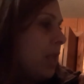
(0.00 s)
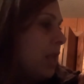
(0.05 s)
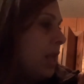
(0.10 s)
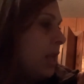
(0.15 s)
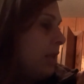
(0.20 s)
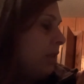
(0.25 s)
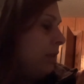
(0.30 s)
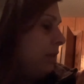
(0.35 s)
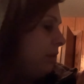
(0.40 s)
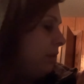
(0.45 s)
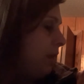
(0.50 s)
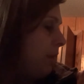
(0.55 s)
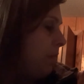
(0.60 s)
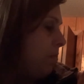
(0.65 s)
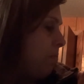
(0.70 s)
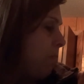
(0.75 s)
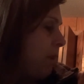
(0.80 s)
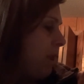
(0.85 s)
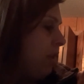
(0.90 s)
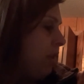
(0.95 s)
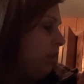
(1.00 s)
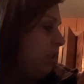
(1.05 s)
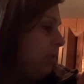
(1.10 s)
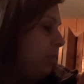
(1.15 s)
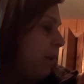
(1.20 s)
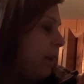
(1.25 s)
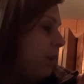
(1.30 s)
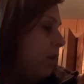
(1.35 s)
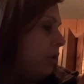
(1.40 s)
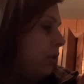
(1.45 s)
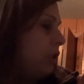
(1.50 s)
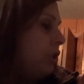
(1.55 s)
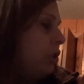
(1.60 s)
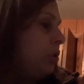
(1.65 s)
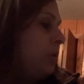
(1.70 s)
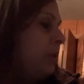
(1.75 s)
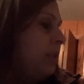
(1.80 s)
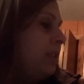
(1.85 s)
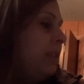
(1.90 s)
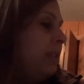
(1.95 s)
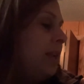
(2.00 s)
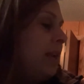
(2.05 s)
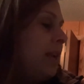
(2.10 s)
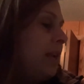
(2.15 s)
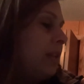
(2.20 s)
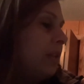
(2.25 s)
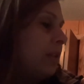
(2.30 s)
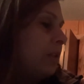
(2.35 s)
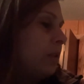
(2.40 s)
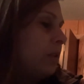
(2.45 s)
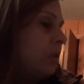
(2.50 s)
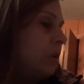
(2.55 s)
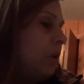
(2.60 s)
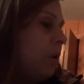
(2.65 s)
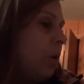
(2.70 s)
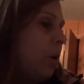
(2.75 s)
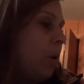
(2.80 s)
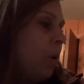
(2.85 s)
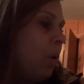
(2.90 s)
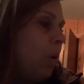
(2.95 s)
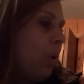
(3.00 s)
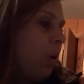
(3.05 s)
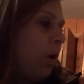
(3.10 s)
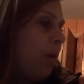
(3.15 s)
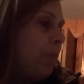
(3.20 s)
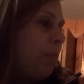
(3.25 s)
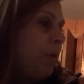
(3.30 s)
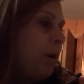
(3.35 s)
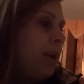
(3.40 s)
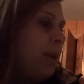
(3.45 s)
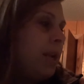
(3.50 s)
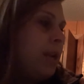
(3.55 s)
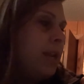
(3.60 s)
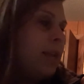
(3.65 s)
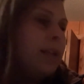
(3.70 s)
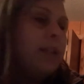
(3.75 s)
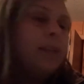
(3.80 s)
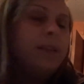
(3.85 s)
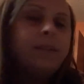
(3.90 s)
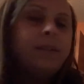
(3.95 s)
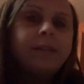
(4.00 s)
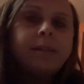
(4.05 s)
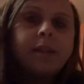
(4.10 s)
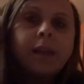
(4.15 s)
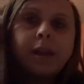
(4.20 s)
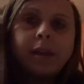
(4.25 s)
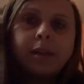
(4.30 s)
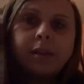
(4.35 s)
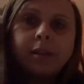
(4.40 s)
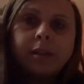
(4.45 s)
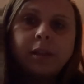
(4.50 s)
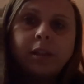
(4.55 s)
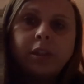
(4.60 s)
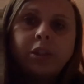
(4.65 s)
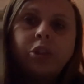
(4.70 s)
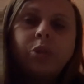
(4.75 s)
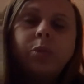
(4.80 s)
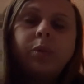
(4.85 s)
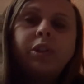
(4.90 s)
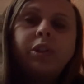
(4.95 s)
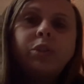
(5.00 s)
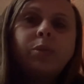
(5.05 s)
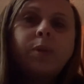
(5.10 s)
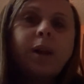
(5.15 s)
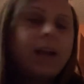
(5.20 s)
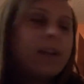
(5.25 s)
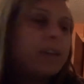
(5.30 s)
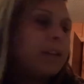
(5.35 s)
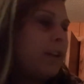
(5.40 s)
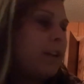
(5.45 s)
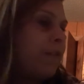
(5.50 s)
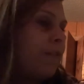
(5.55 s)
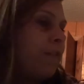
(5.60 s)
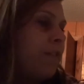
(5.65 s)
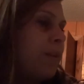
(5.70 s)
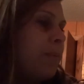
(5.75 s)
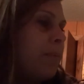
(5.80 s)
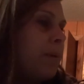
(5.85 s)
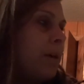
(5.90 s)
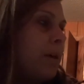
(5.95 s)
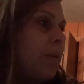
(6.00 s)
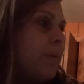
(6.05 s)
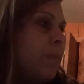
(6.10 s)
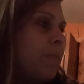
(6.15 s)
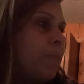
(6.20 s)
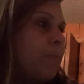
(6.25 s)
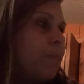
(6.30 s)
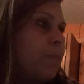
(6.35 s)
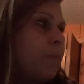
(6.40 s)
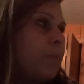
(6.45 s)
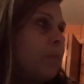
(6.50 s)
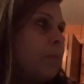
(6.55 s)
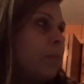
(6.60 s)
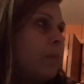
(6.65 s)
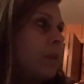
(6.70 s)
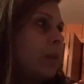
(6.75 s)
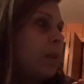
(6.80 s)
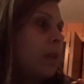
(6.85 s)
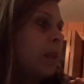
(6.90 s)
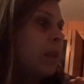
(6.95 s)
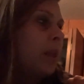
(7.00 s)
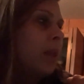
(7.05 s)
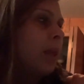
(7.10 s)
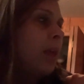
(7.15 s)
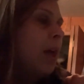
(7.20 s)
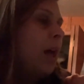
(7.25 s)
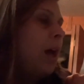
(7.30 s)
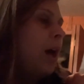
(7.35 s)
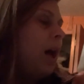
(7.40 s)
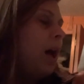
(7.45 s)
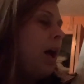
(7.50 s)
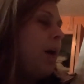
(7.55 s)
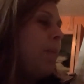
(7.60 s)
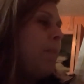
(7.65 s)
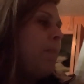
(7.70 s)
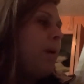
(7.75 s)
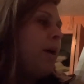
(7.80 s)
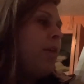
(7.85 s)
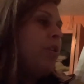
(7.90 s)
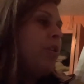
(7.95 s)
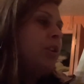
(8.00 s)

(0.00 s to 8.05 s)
Some male spiders do a dance or bring an insect to attract a female. A mother